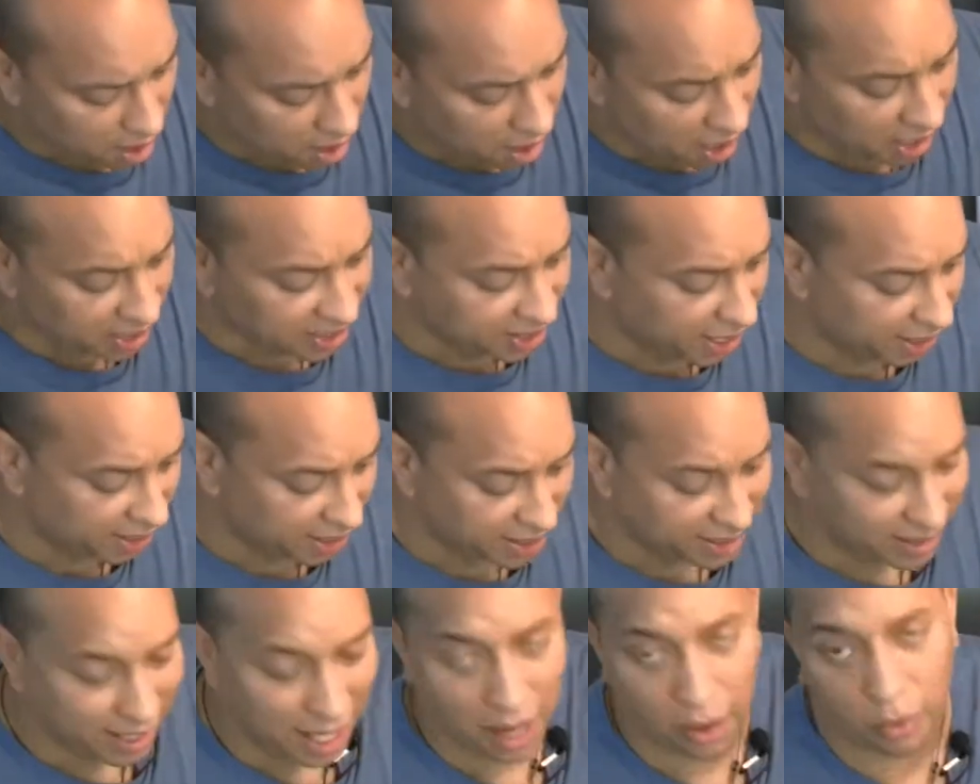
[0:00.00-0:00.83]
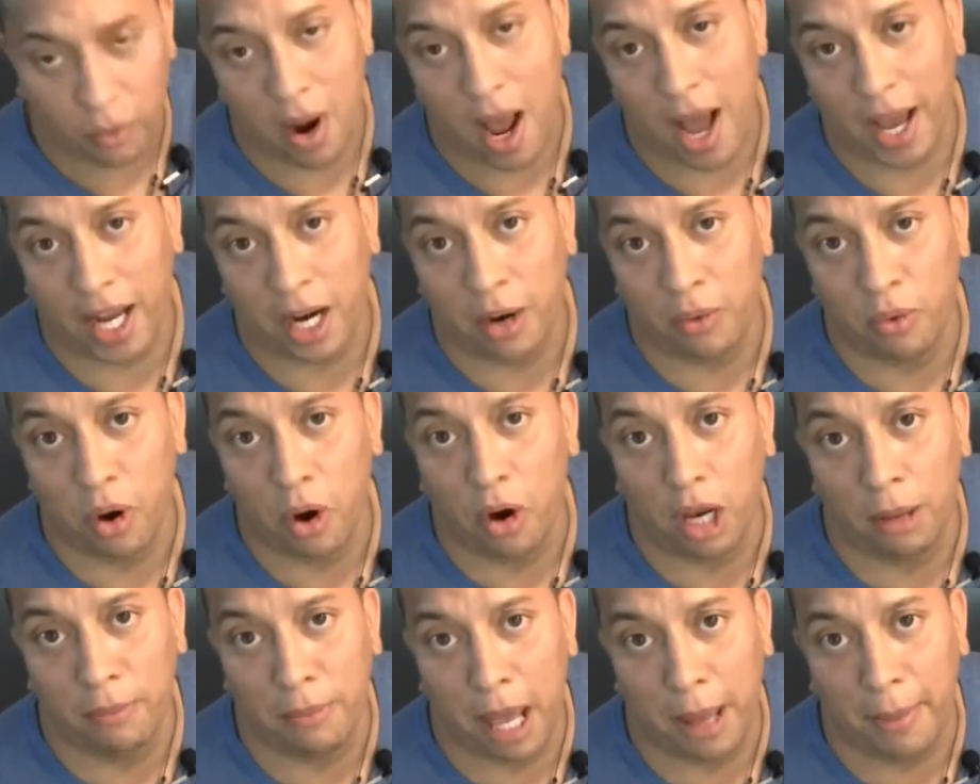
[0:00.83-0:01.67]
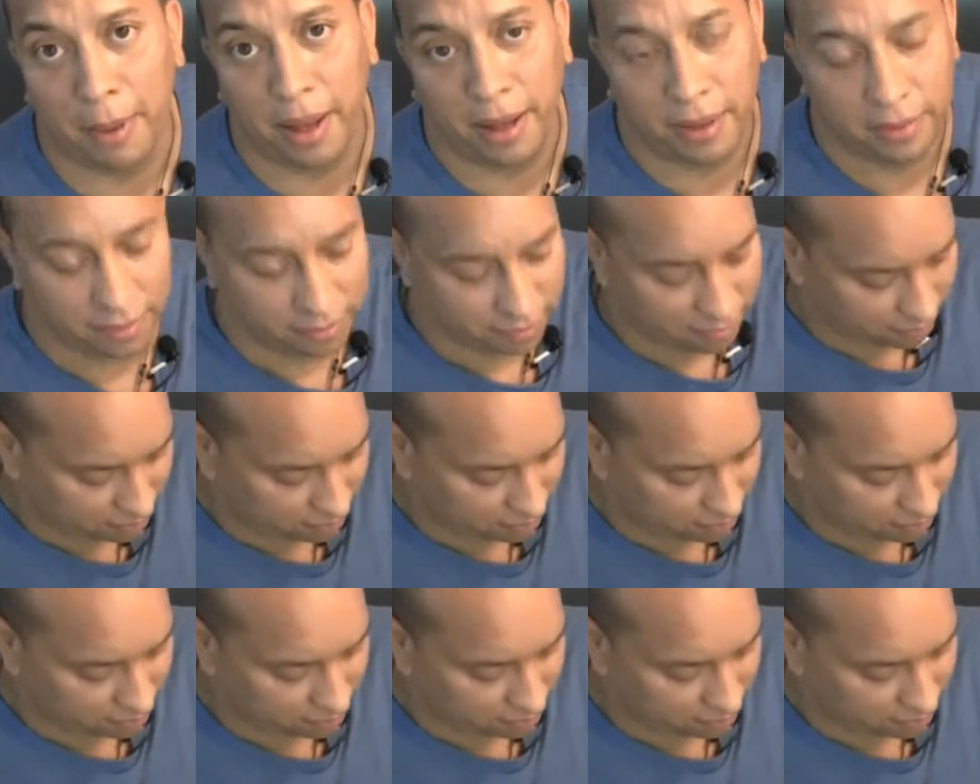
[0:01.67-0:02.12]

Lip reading: And let's get this thing rocking and rolling, baby.